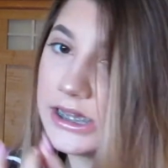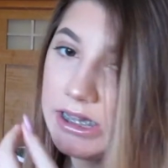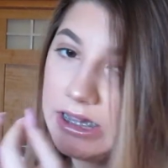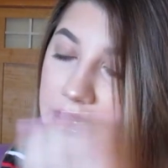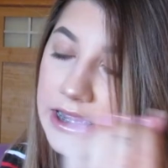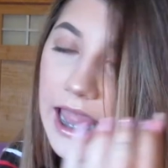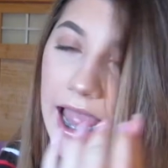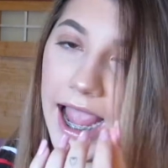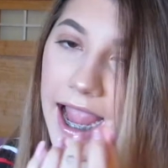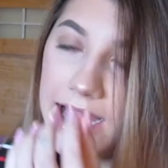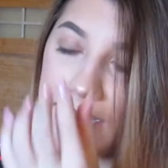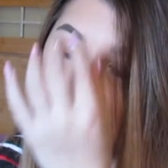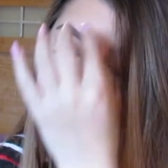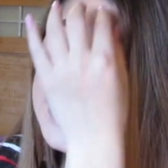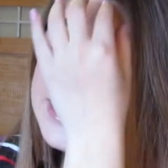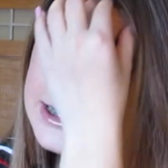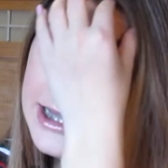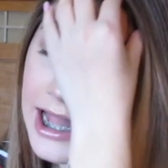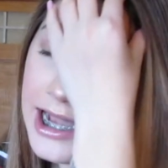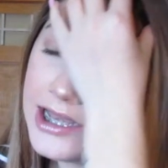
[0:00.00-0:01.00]
line.
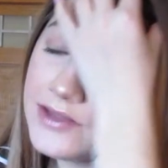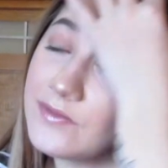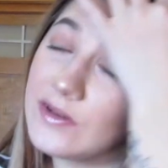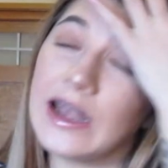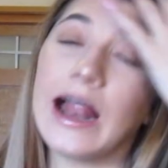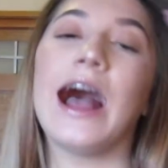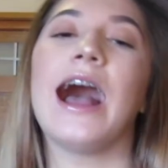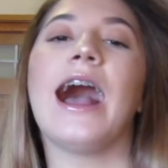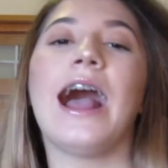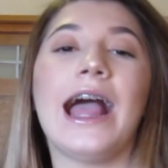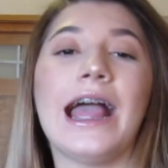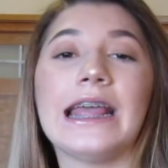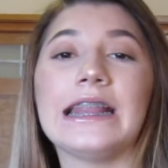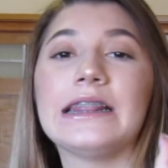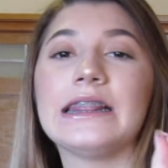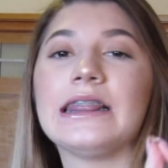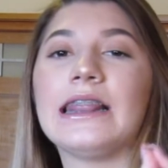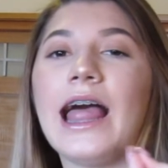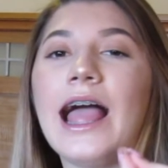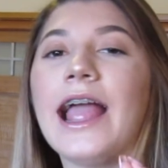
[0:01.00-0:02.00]
It's not even
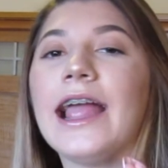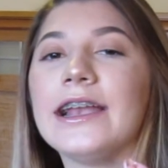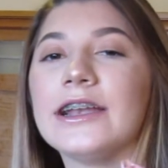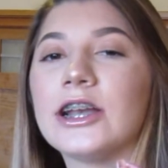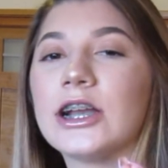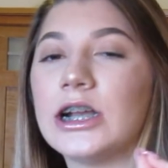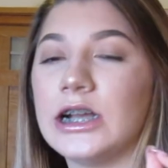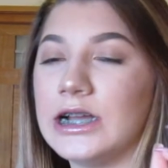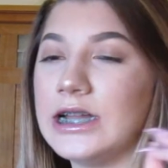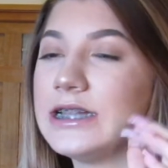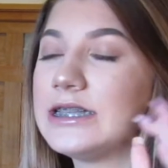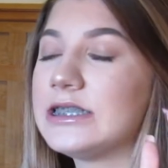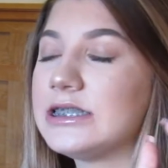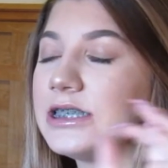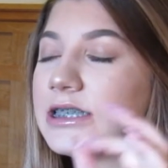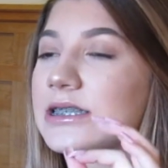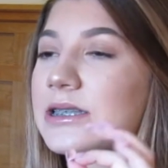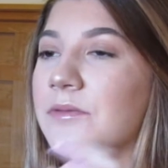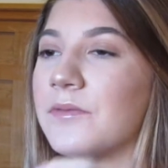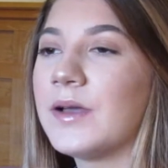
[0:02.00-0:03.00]
eyeliner. It's
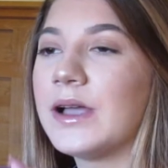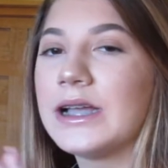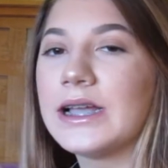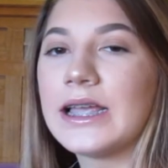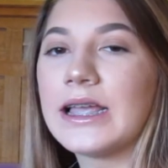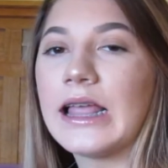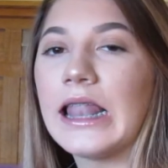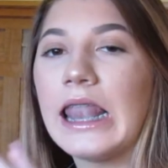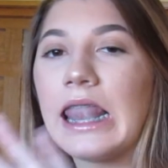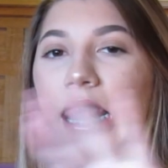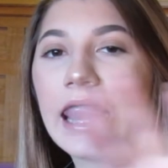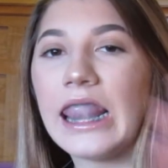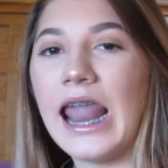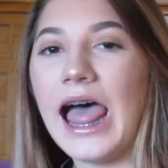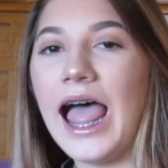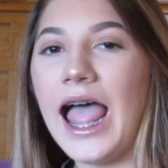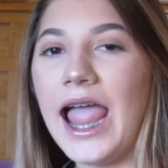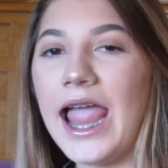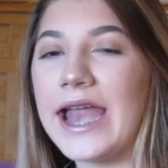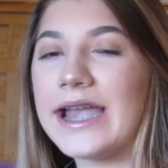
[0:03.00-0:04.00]
just a fucking
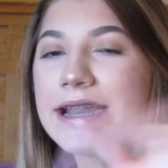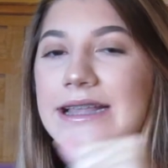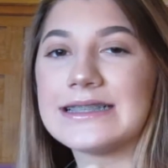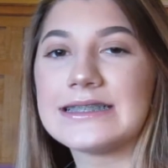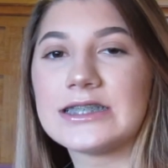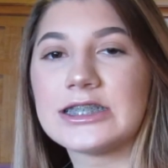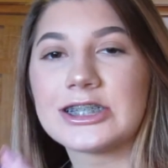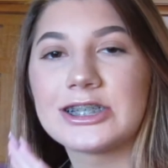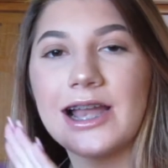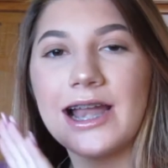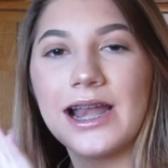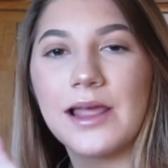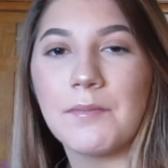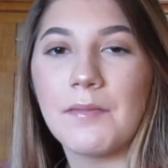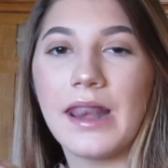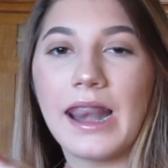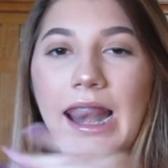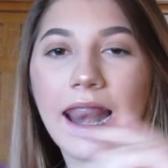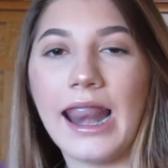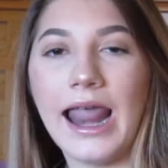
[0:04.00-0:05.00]
line. It's straight
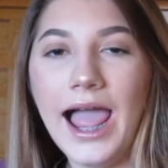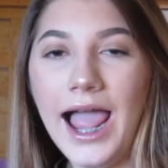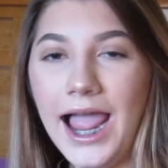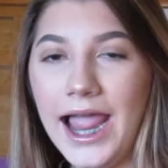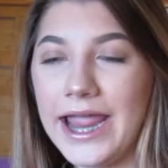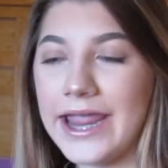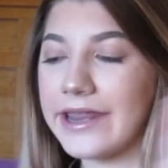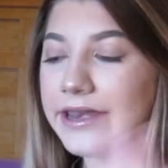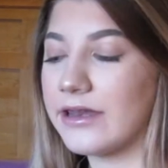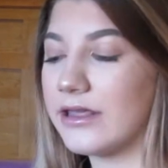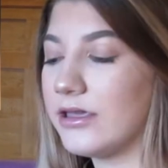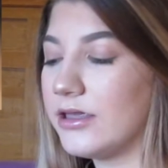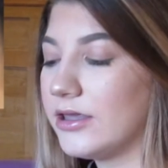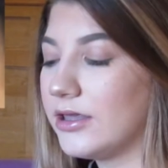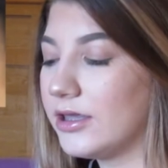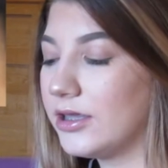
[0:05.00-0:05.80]
up line.